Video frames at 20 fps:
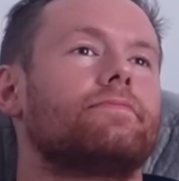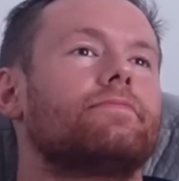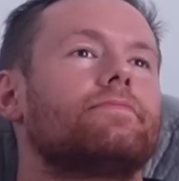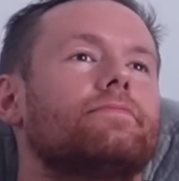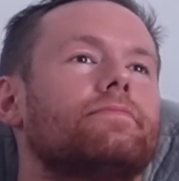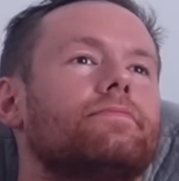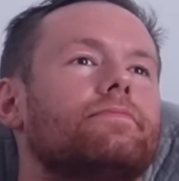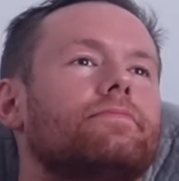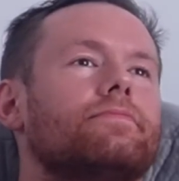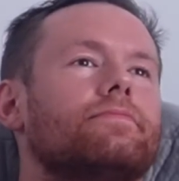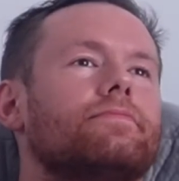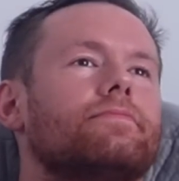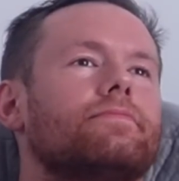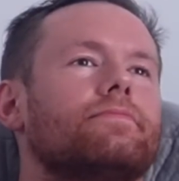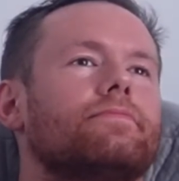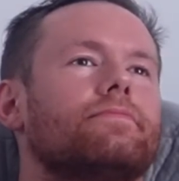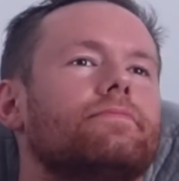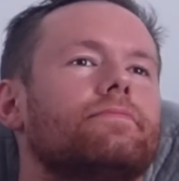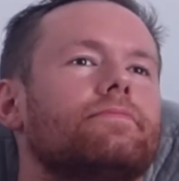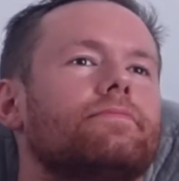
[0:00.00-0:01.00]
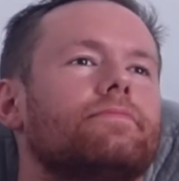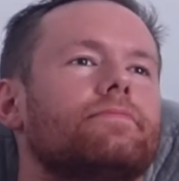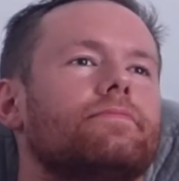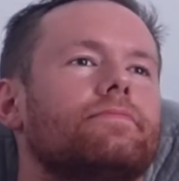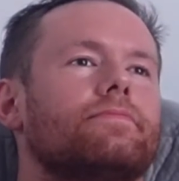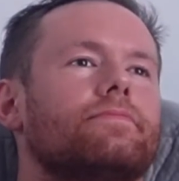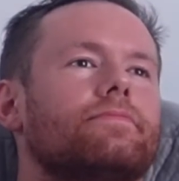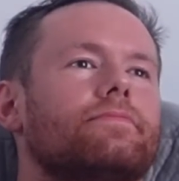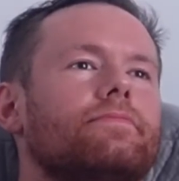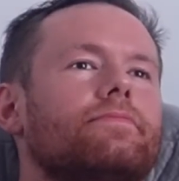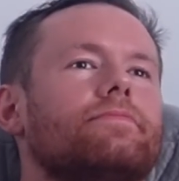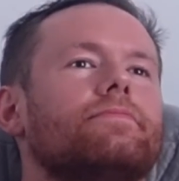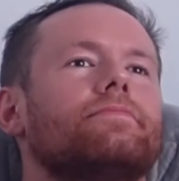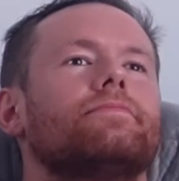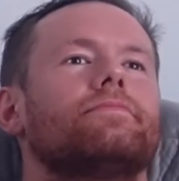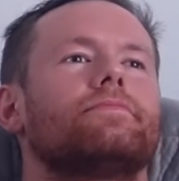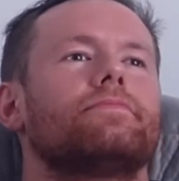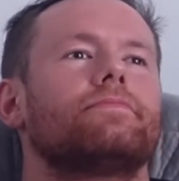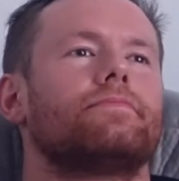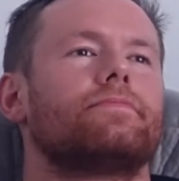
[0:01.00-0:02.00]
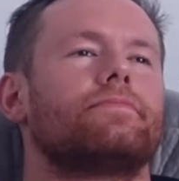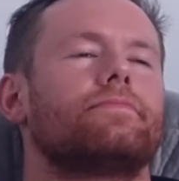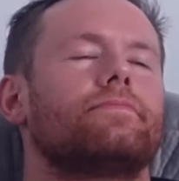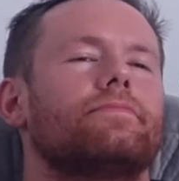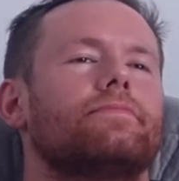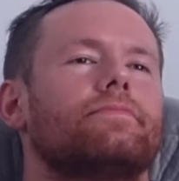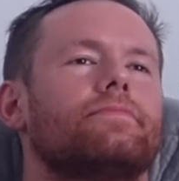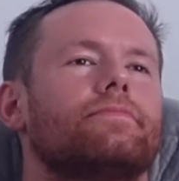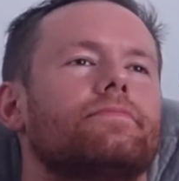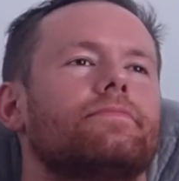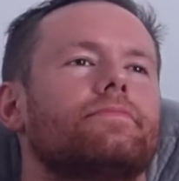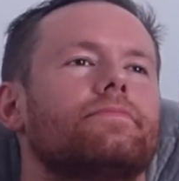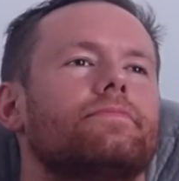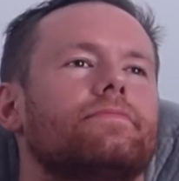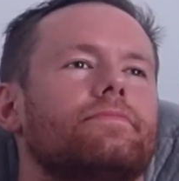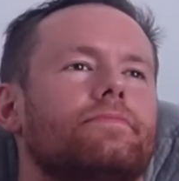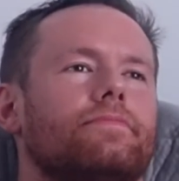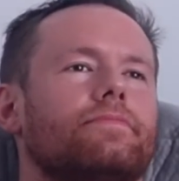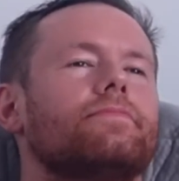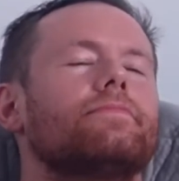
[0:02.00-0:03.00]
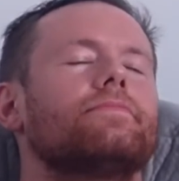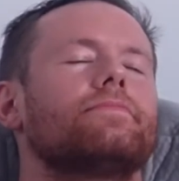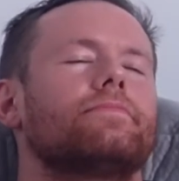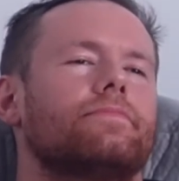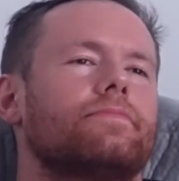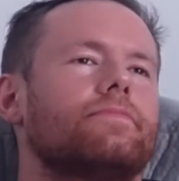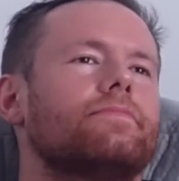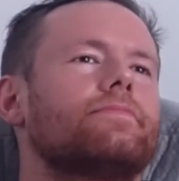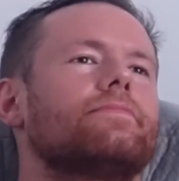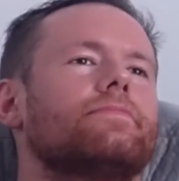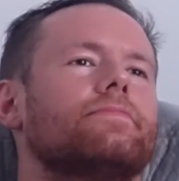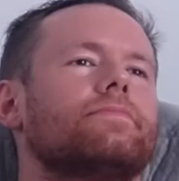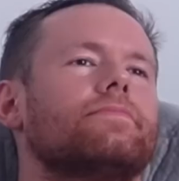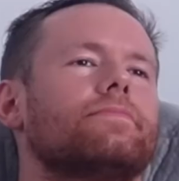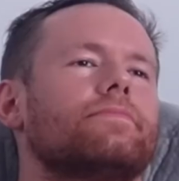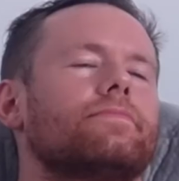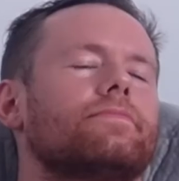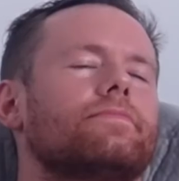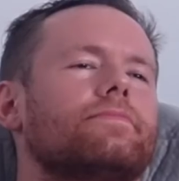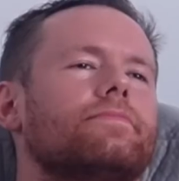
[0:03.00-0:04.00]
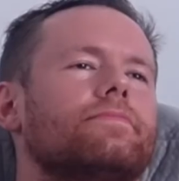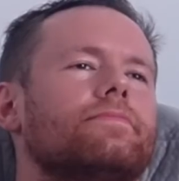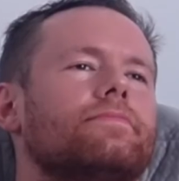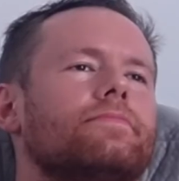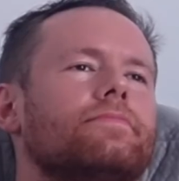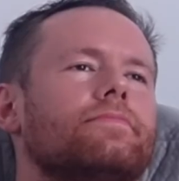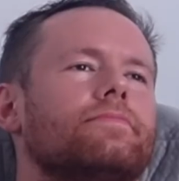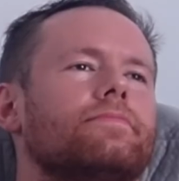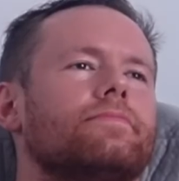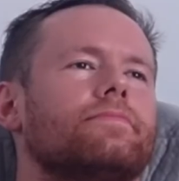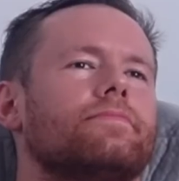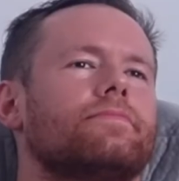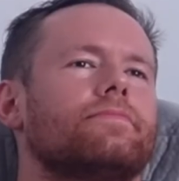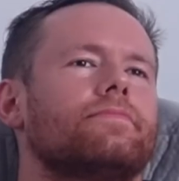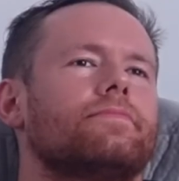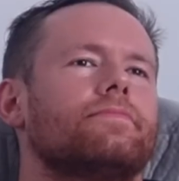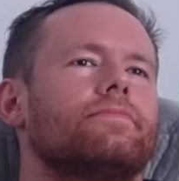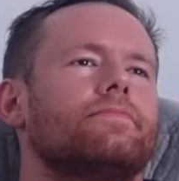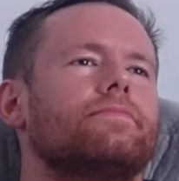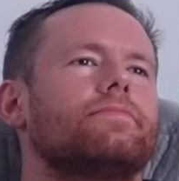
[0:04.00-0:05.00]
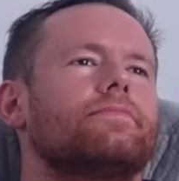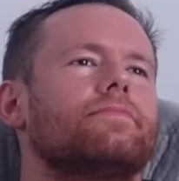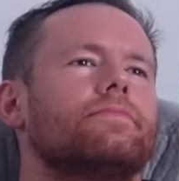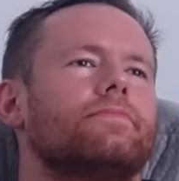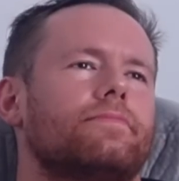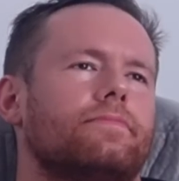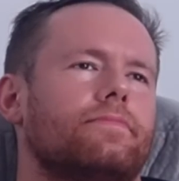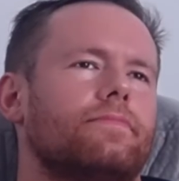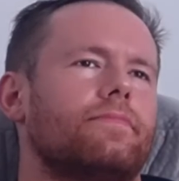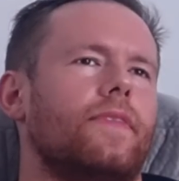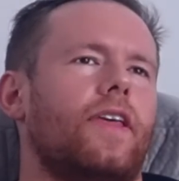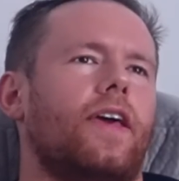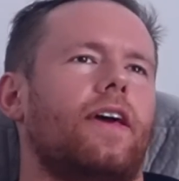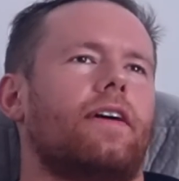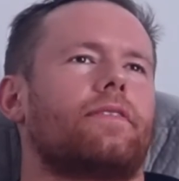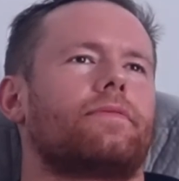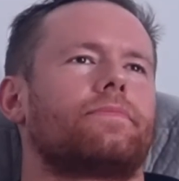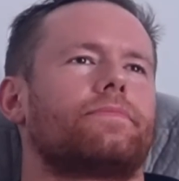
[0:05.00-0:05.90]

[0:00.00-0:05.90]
(not speaking)